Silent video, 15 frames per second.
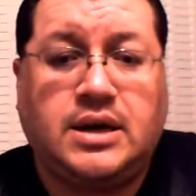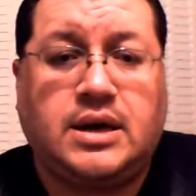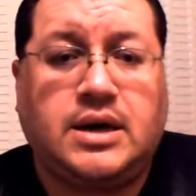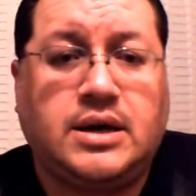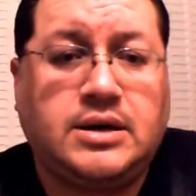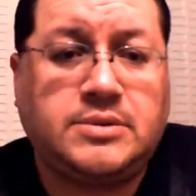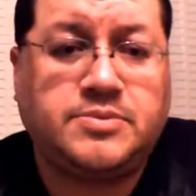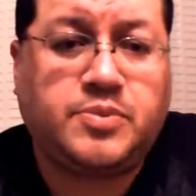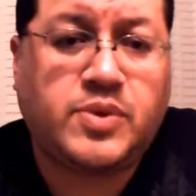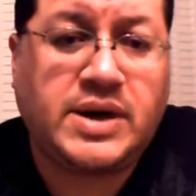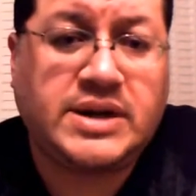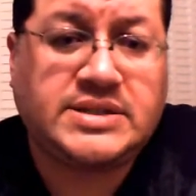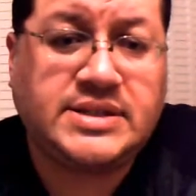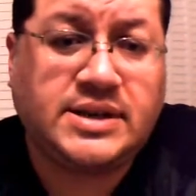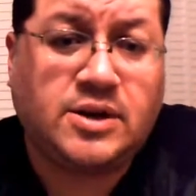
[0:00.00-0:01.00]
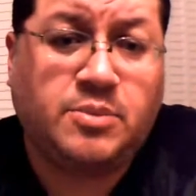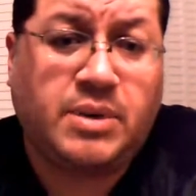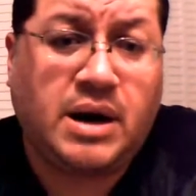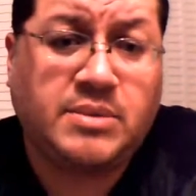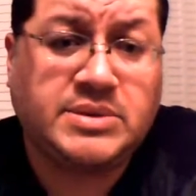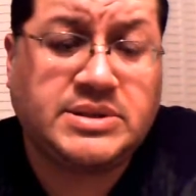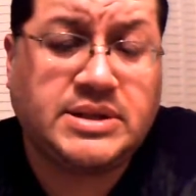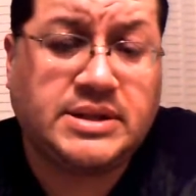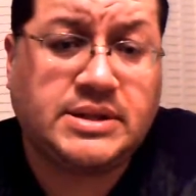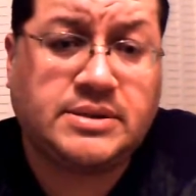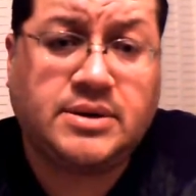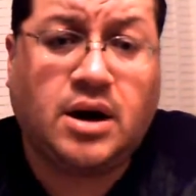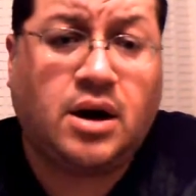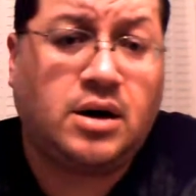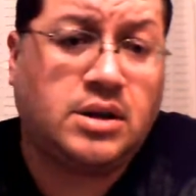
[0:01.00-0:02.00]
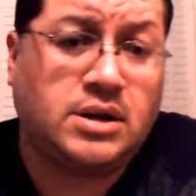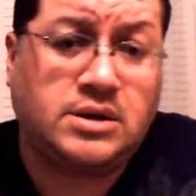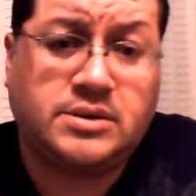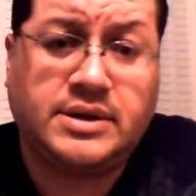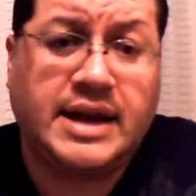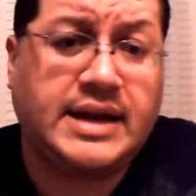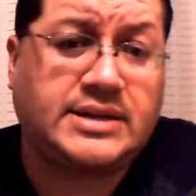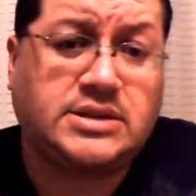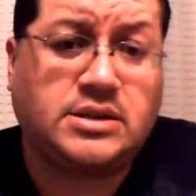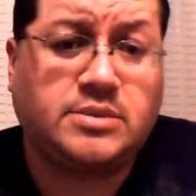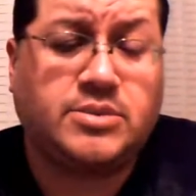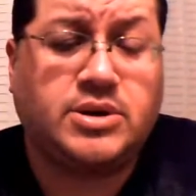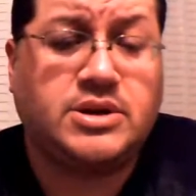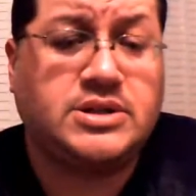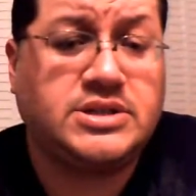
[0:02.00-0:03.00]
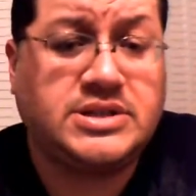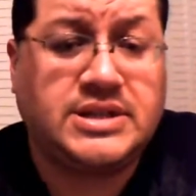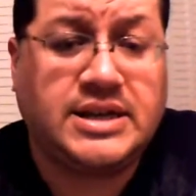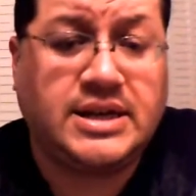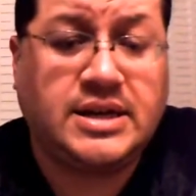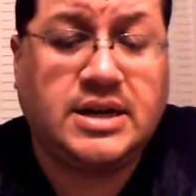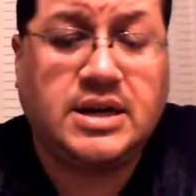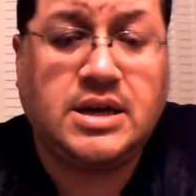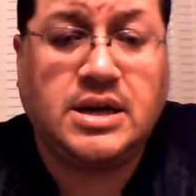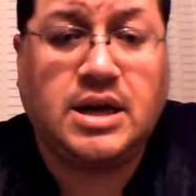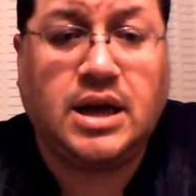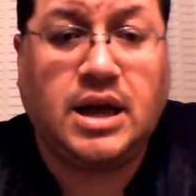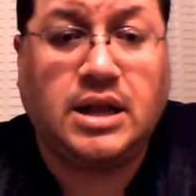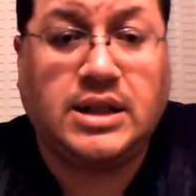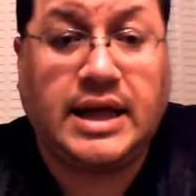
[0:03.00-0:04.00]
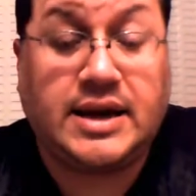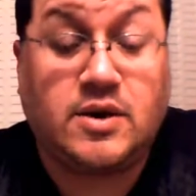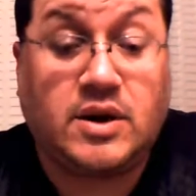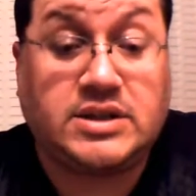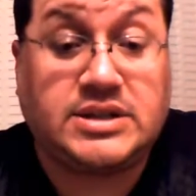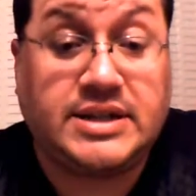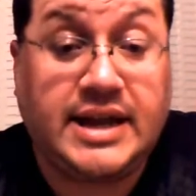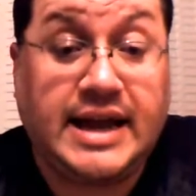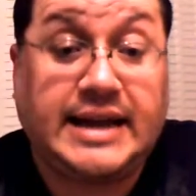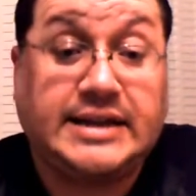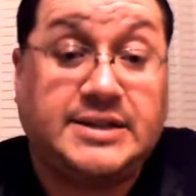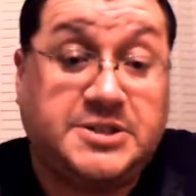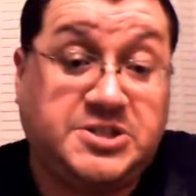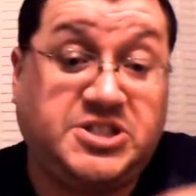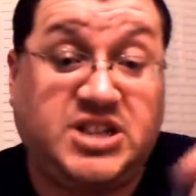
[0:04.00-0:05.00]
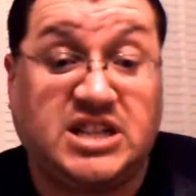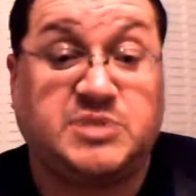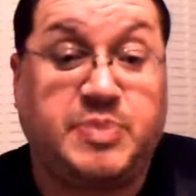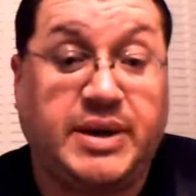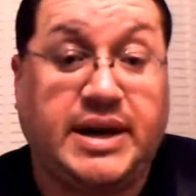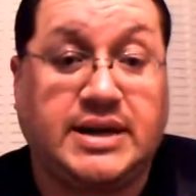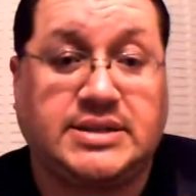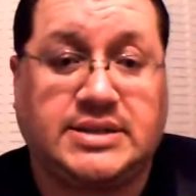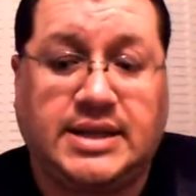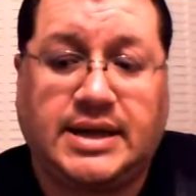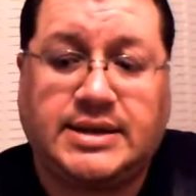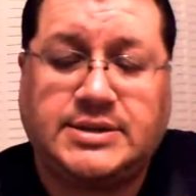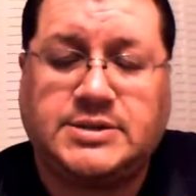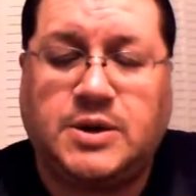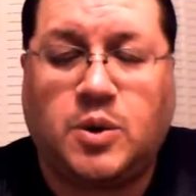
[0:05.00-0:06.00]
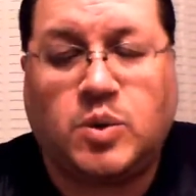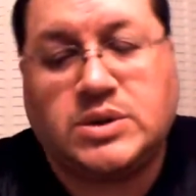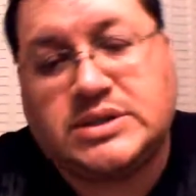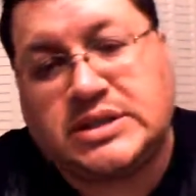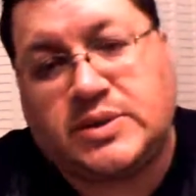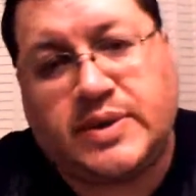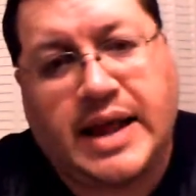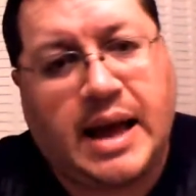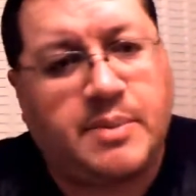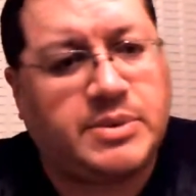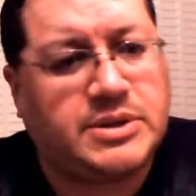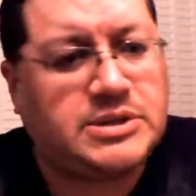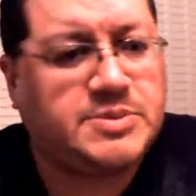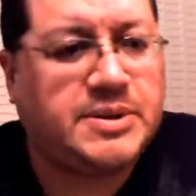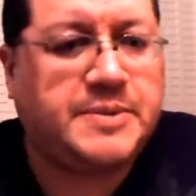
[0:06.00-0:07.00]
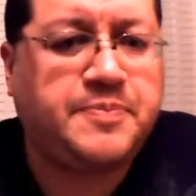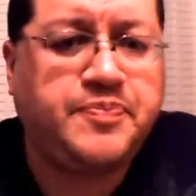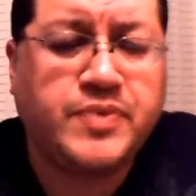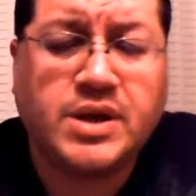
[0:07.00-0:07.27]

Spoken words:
President Obama is going to call a national emergency later on tonight just because of that. So we'll see what happens, but.